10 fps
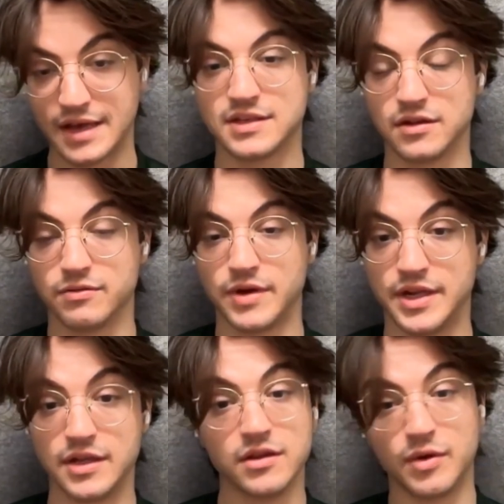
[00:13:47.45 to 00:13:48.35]

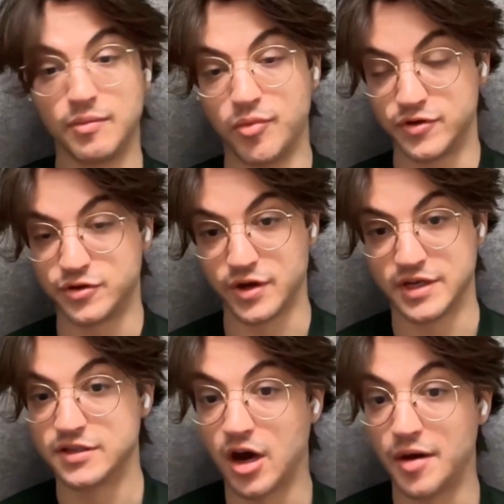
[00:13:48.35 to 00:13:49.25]
accelerating the way
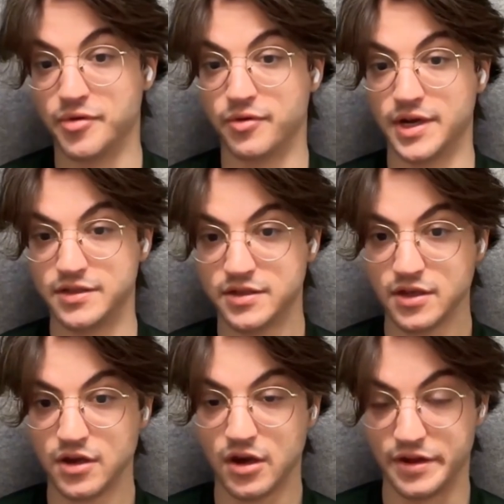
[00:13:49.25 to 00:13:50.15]
Postgres
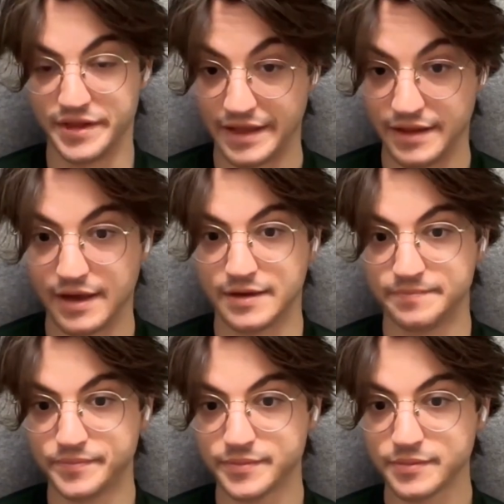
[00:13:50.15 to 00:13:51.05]
operates on that data.